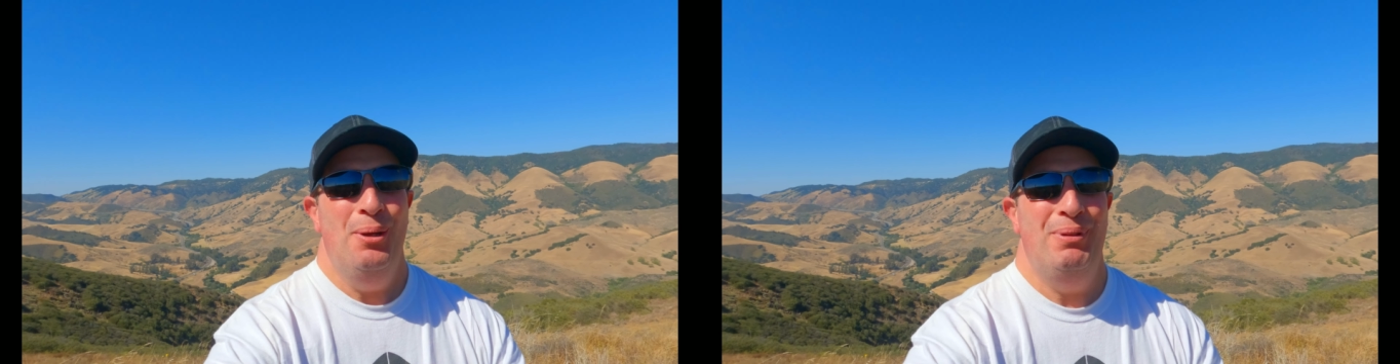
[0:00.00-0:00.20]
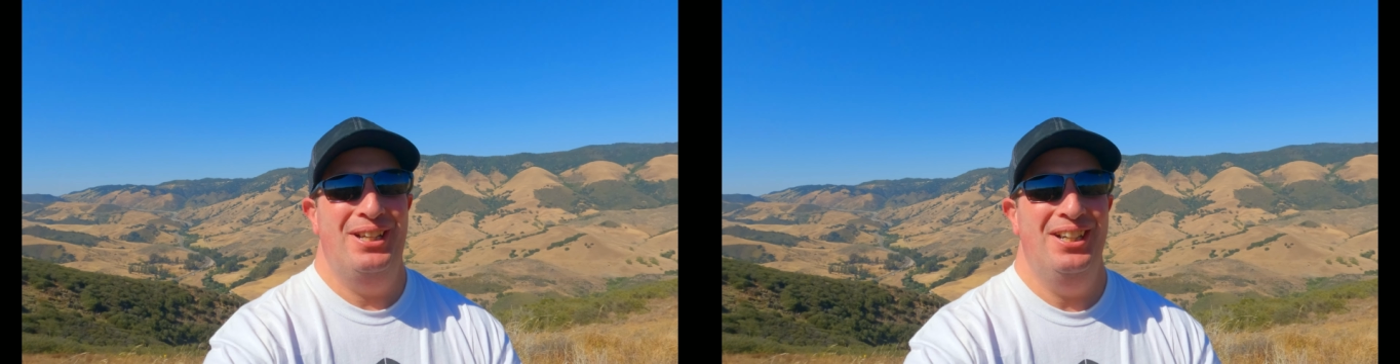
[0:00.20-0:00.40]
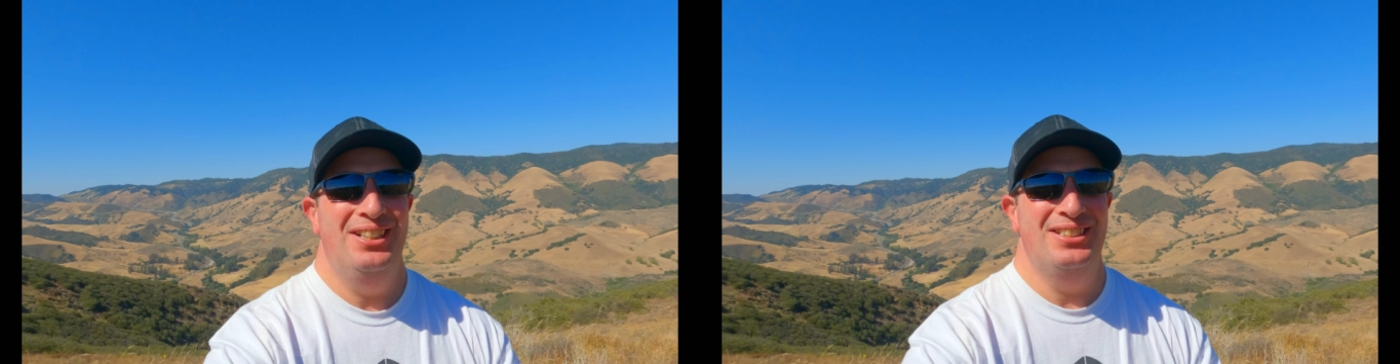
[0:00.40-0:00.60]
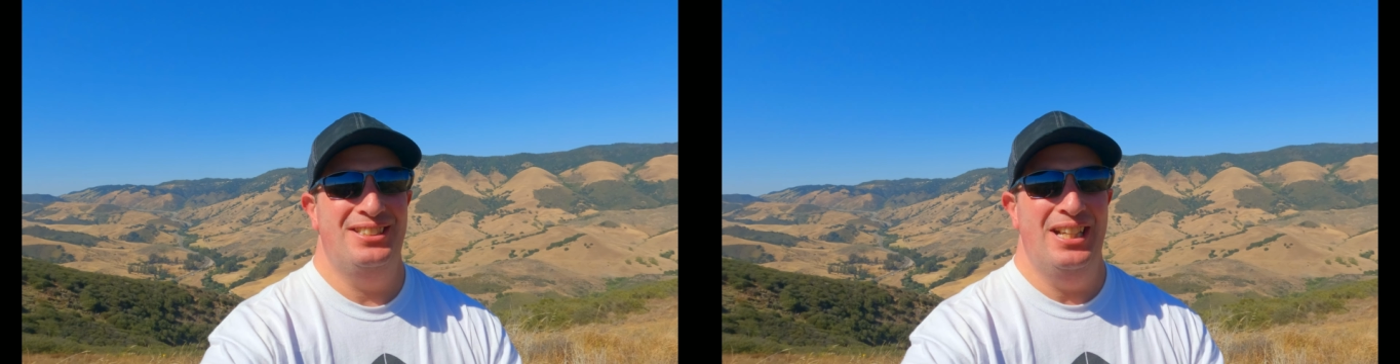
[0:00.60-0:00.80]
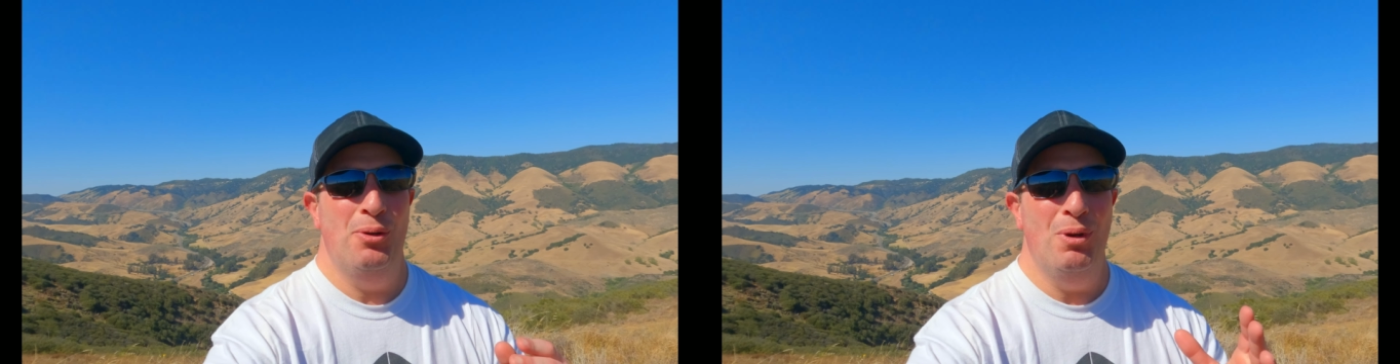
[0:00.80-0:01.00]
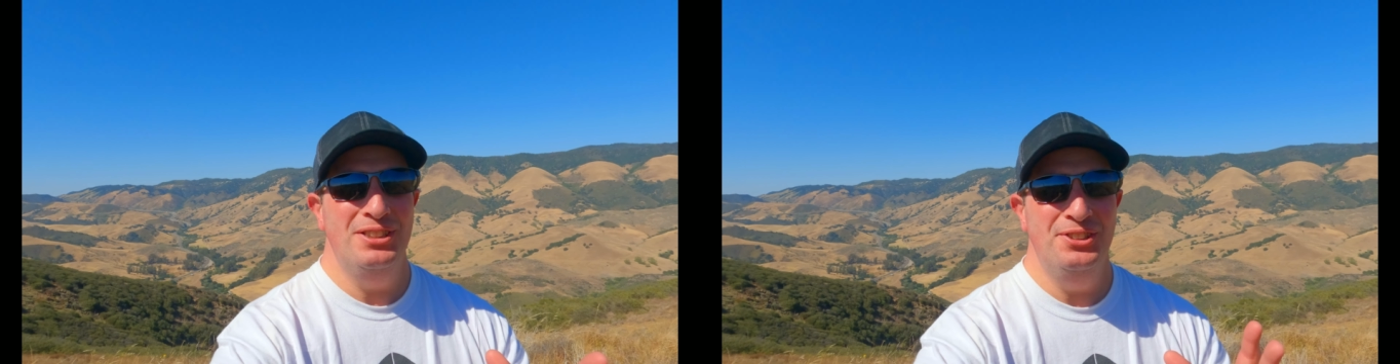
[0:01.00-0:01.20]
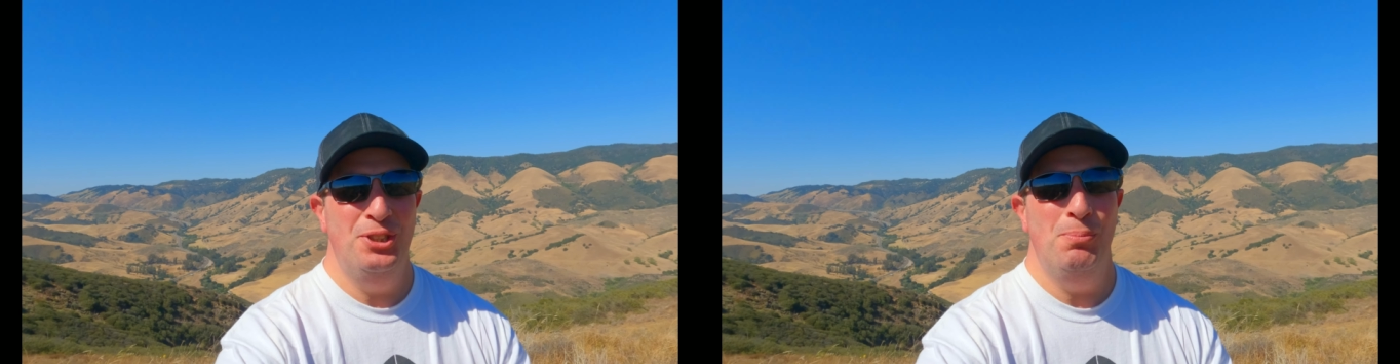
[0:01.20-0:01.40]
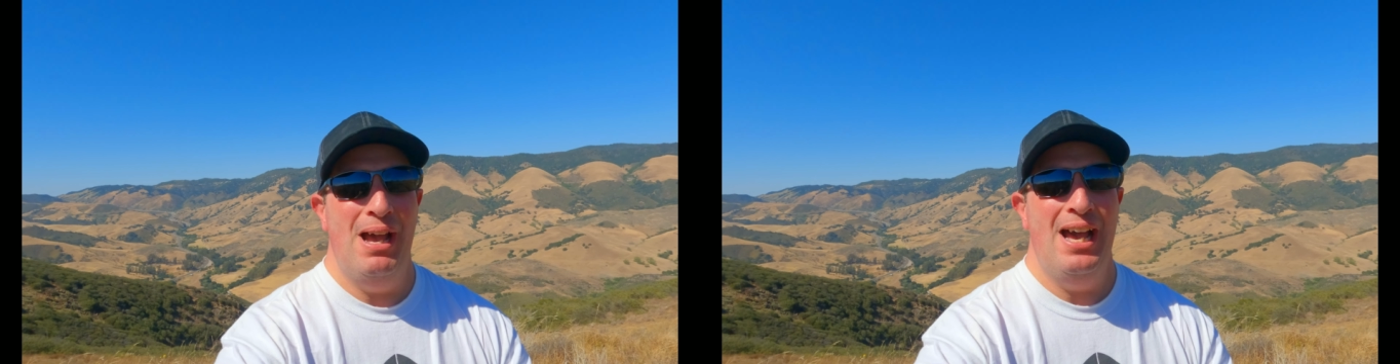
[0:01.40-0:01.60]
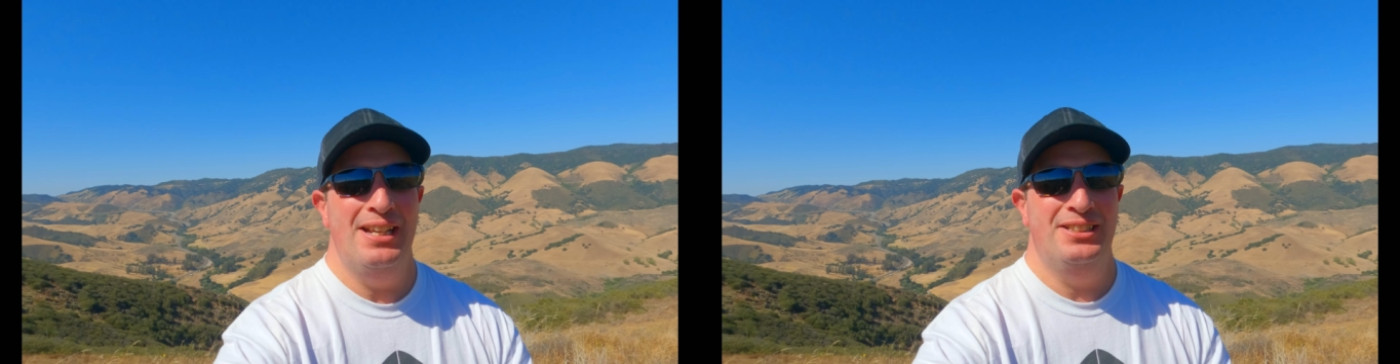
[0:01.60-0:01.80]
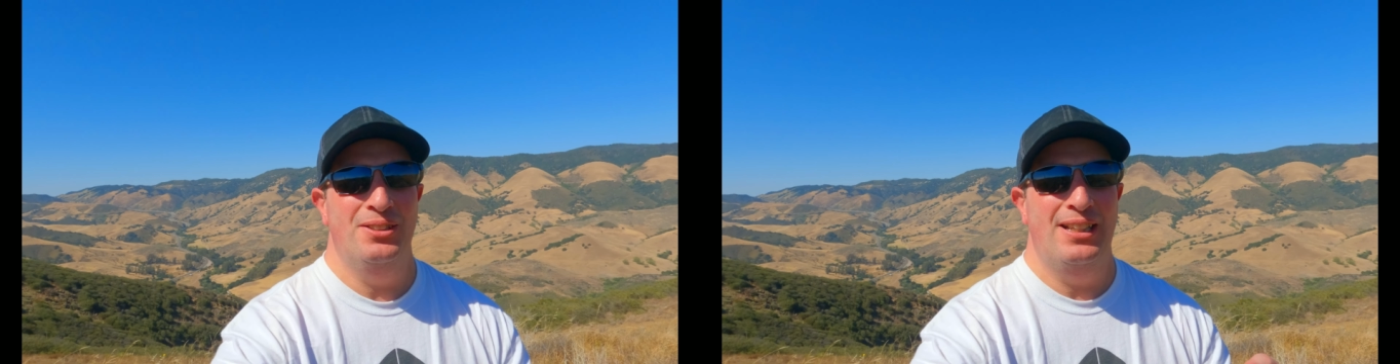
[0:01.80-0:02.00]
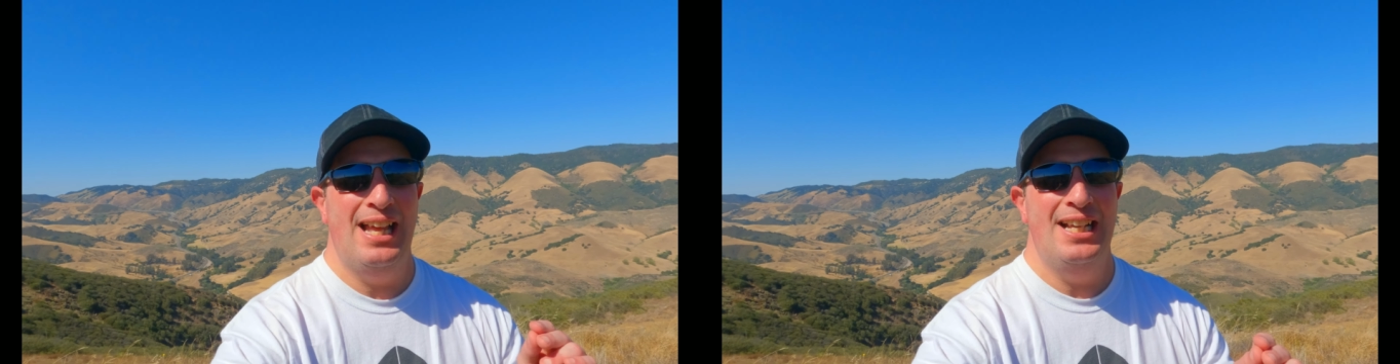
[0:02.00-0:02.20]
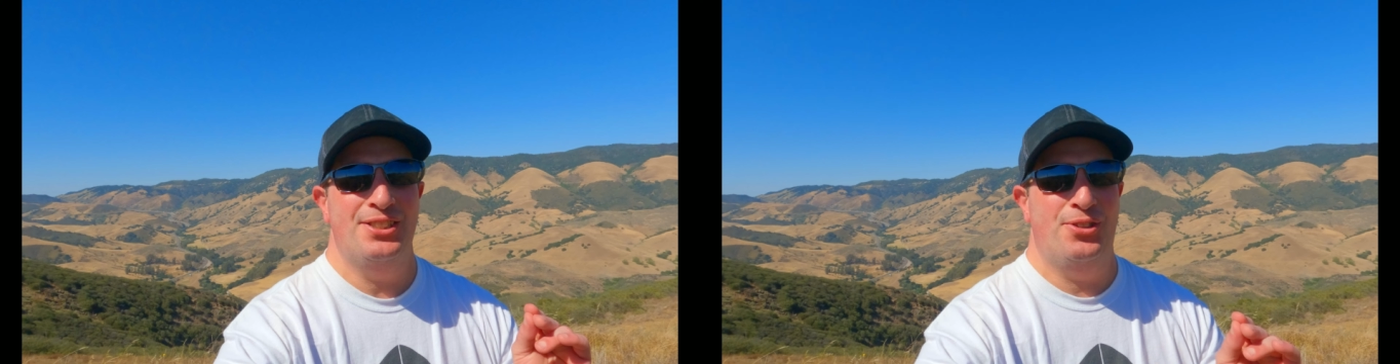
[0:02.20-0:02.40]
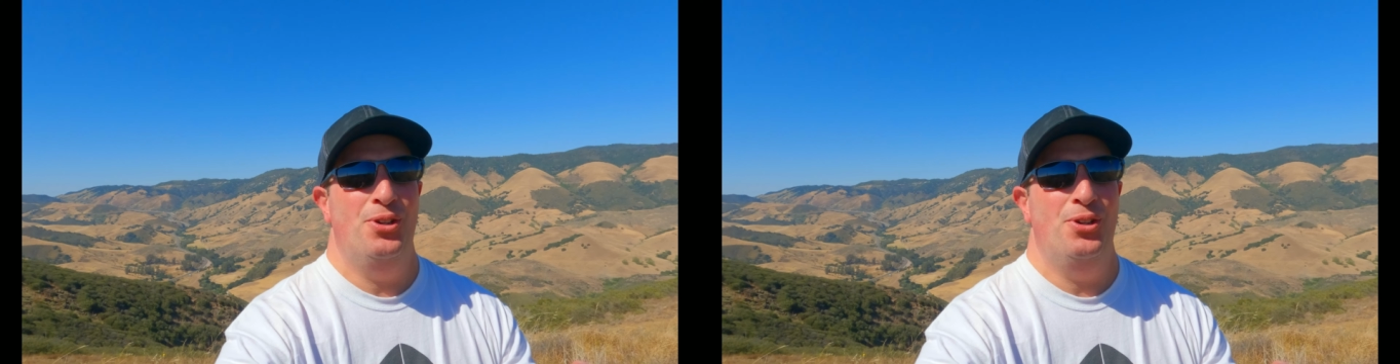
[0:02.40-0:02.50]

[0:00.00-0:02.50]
because it wasn't too bad until the last